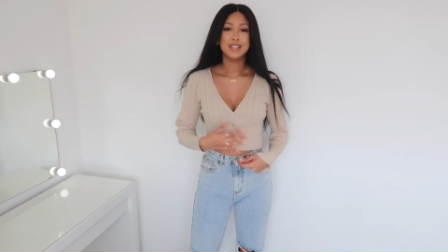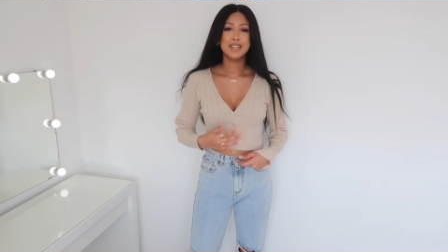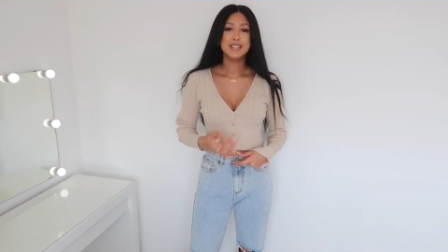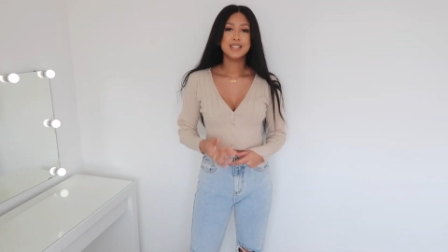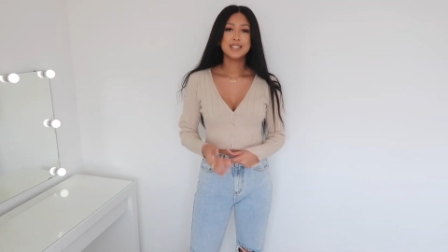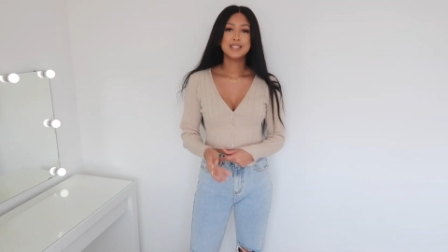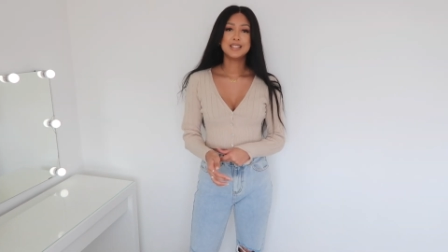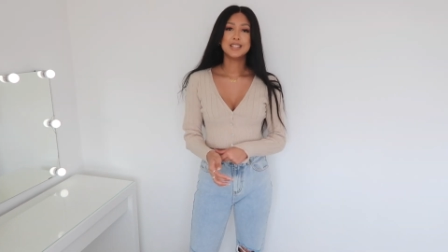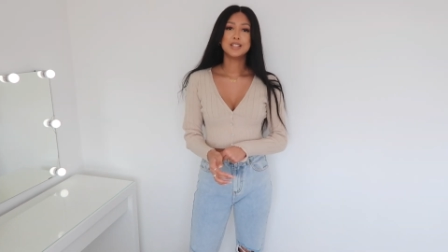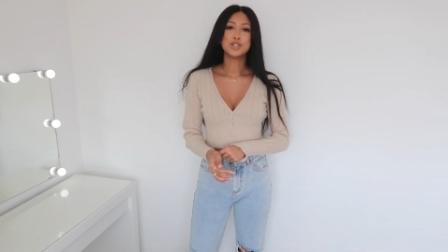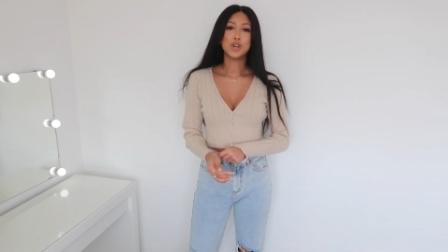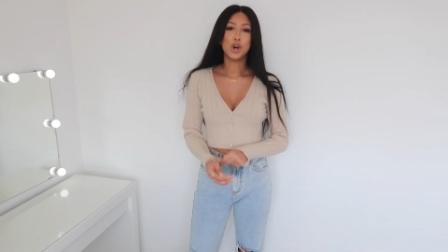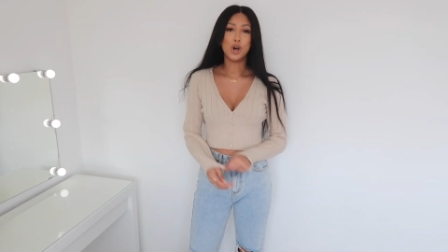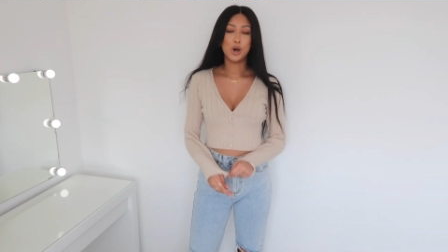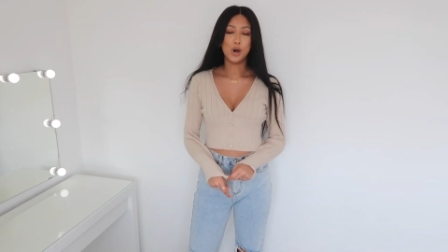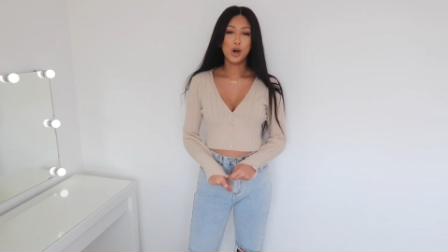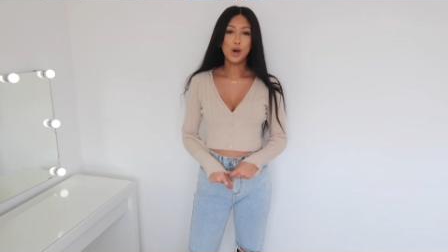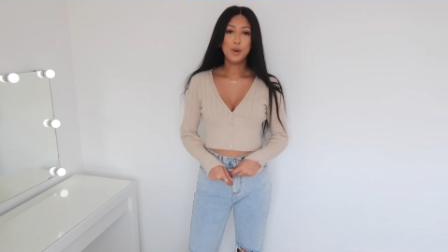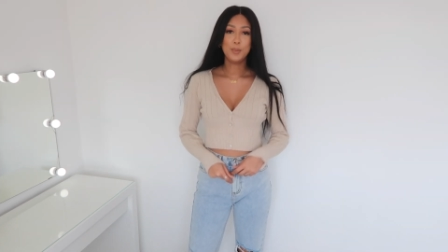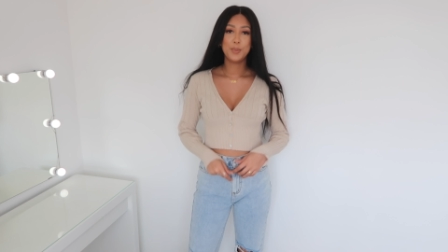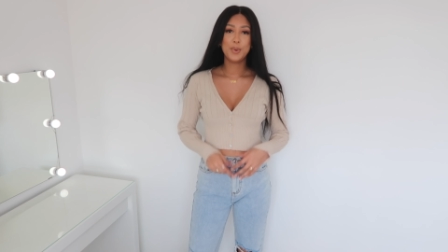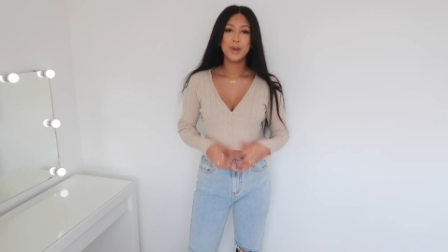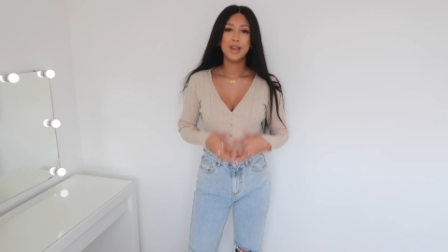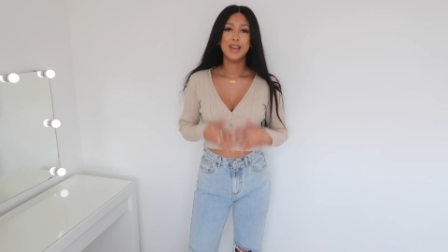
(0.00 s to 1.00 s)
This
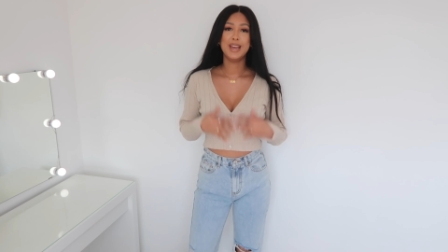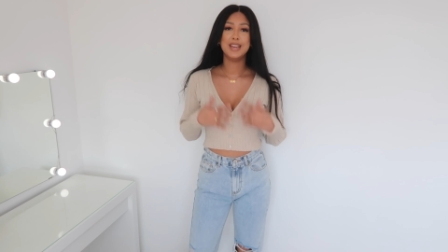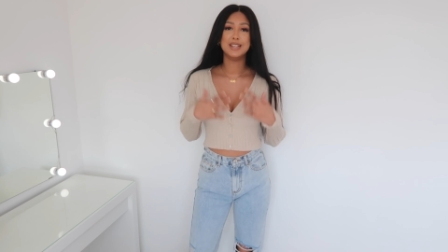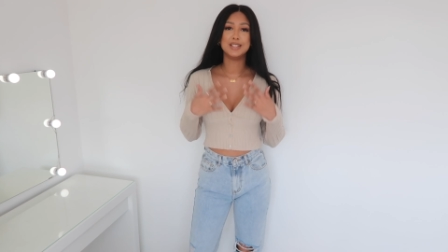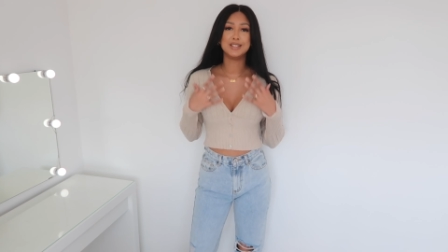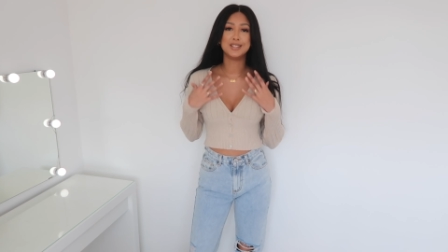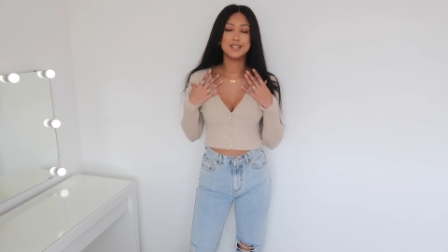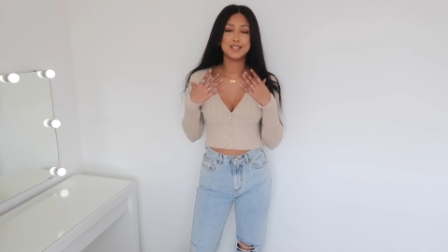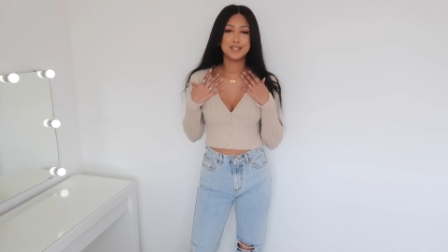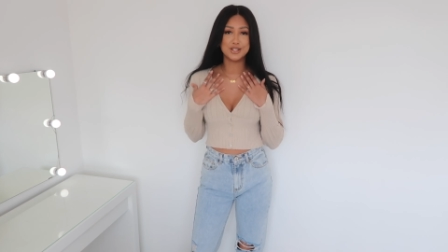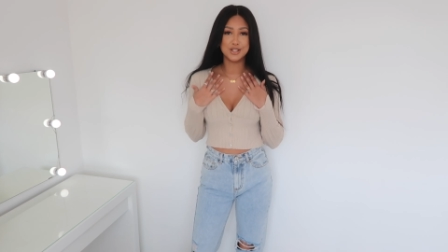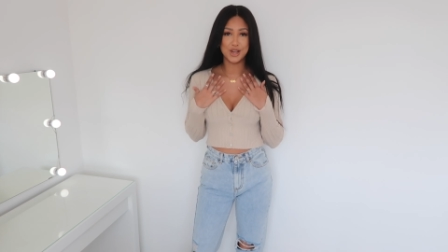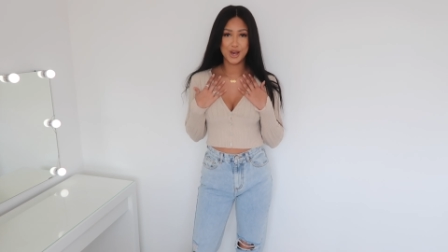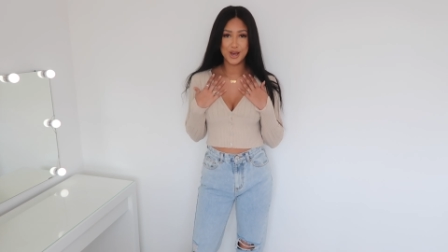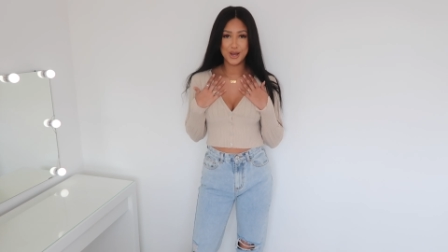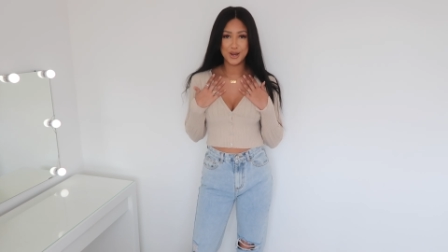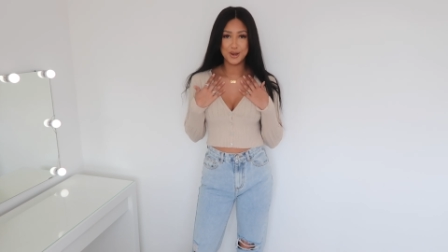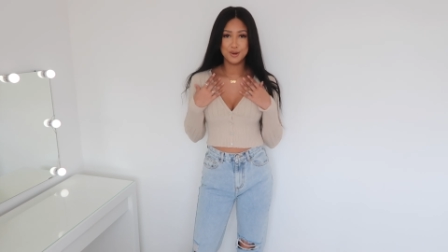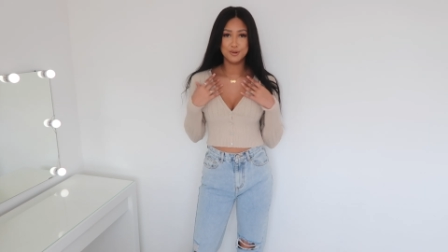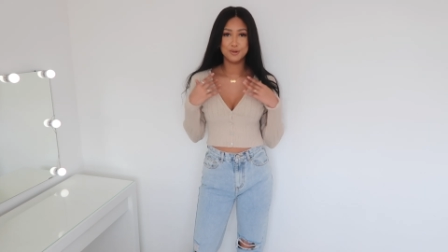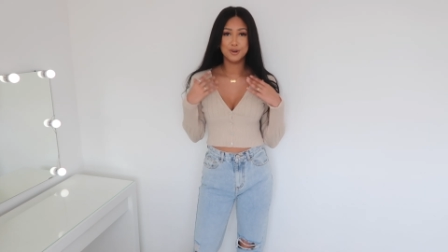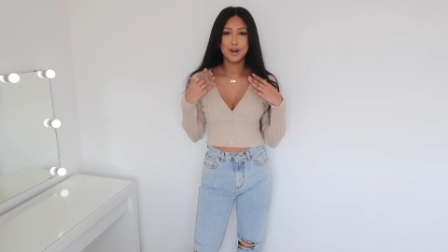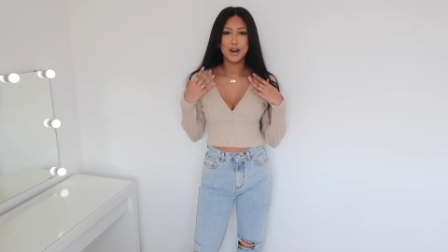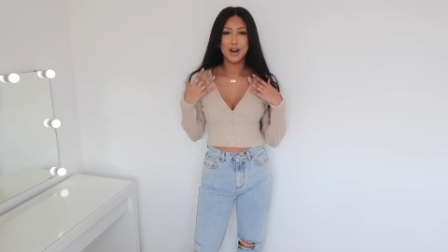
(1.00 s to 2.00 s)
top is
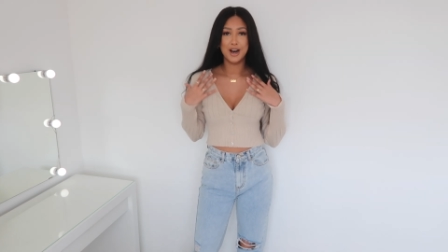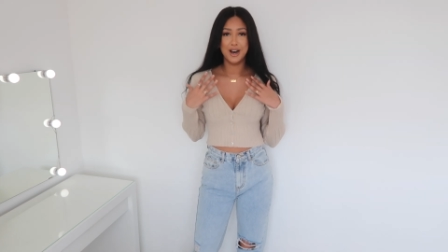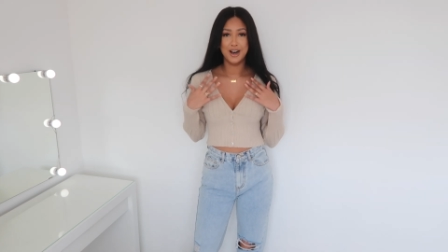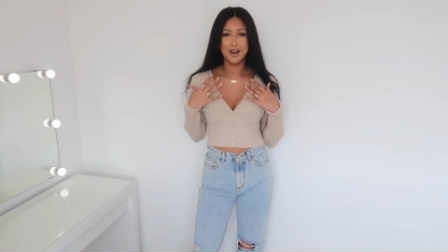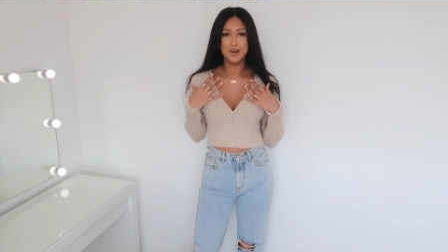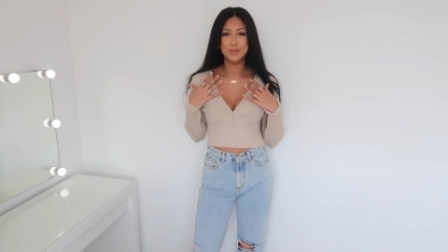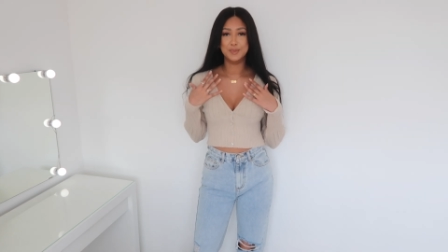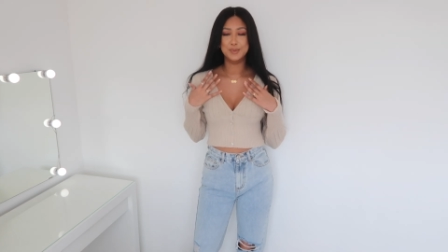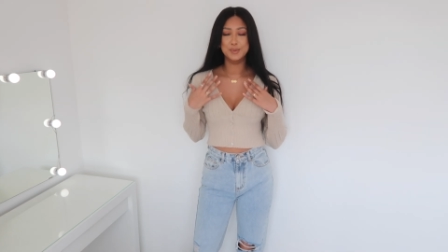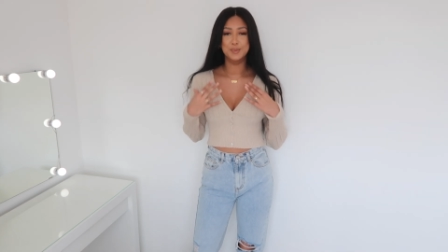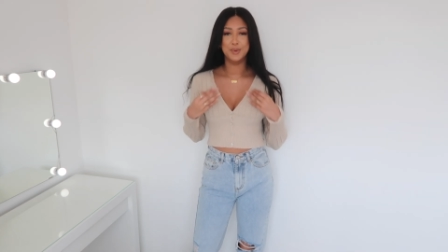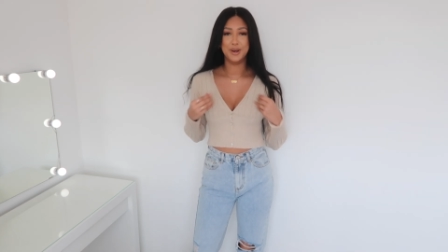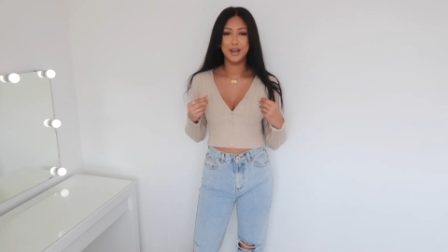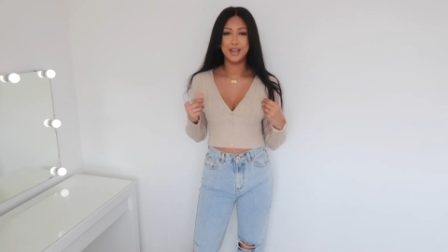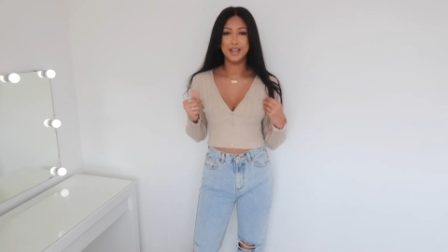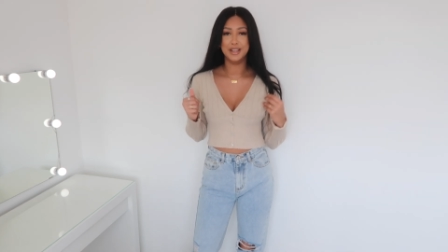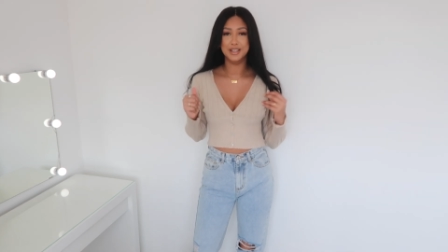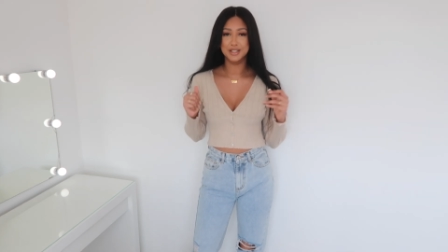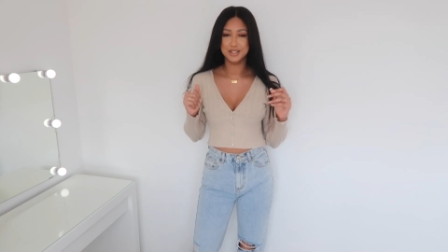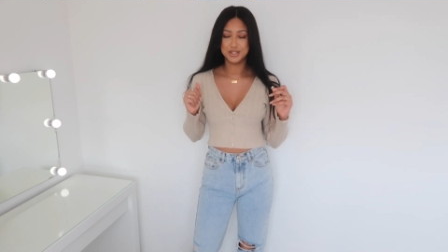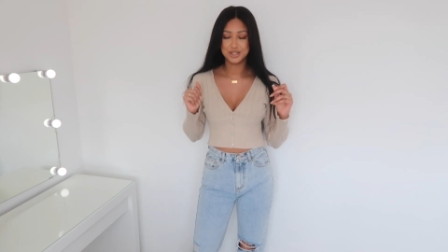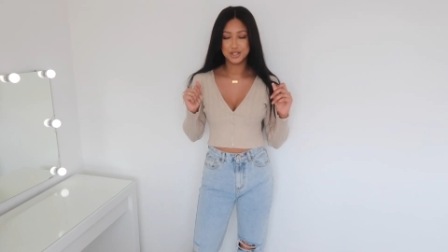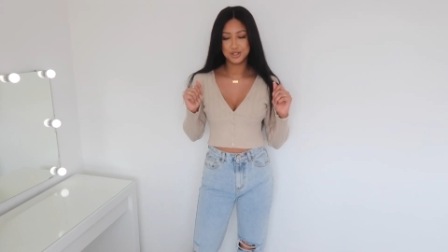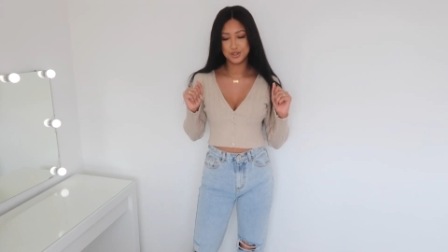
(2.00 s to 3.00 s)
so up
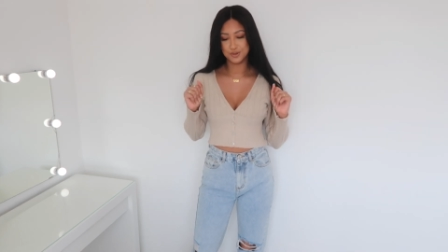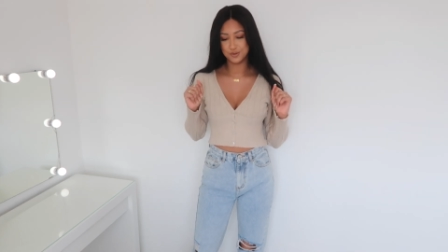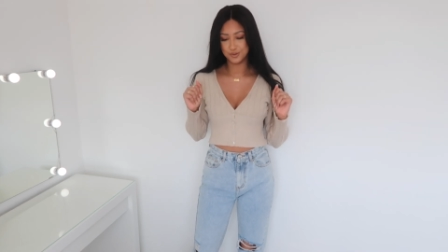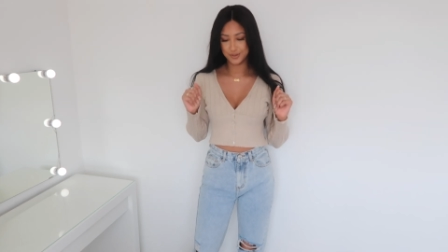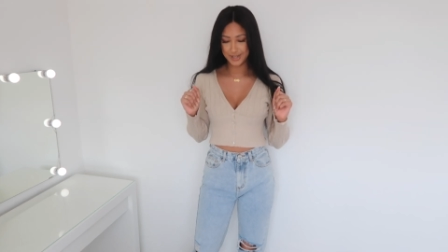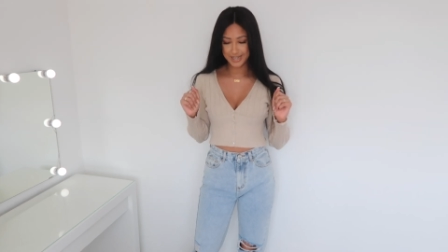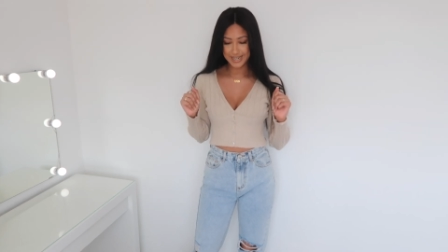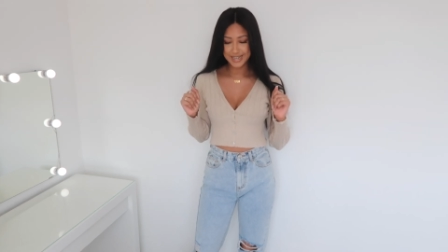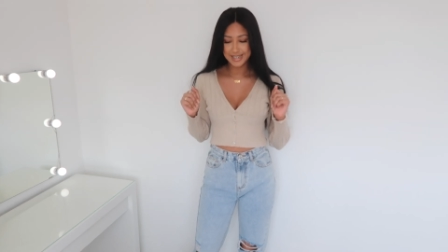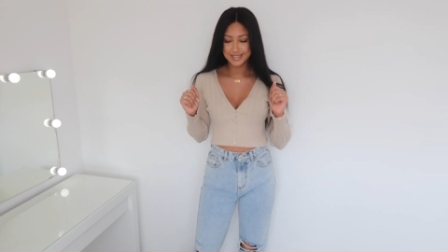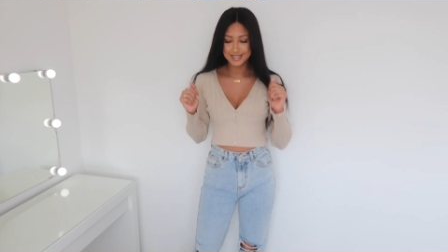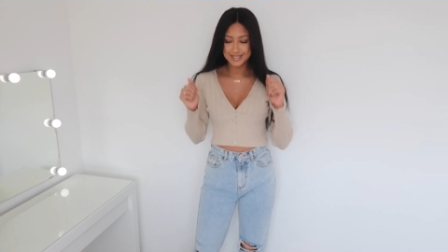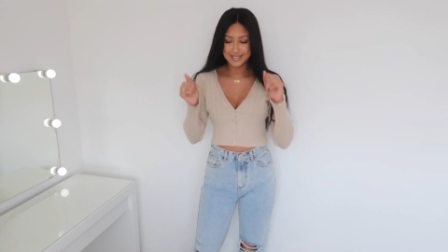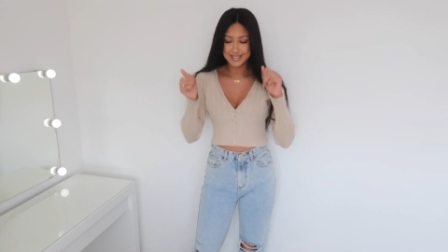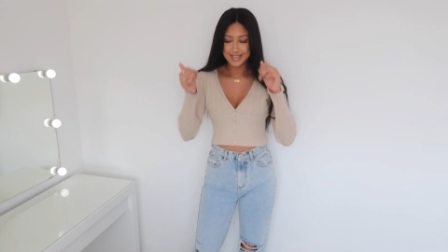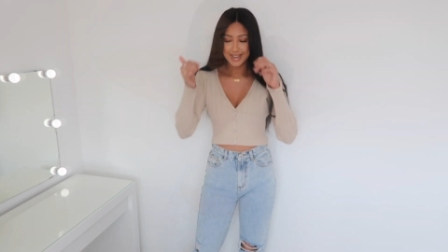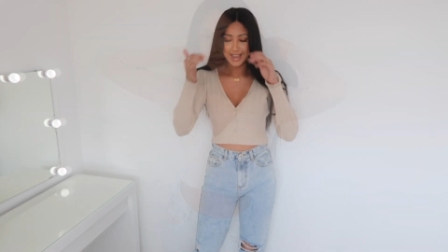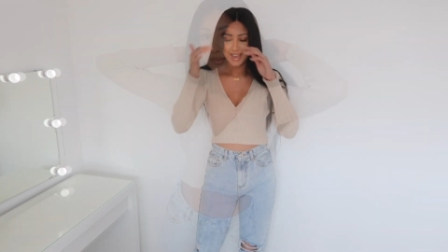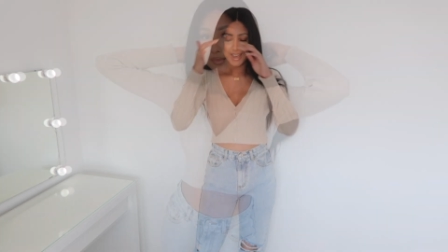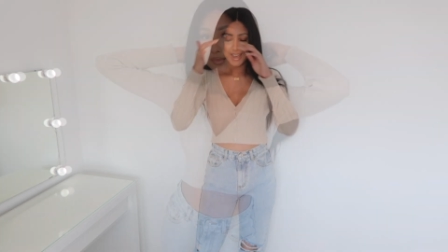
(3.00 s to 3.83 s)
my street,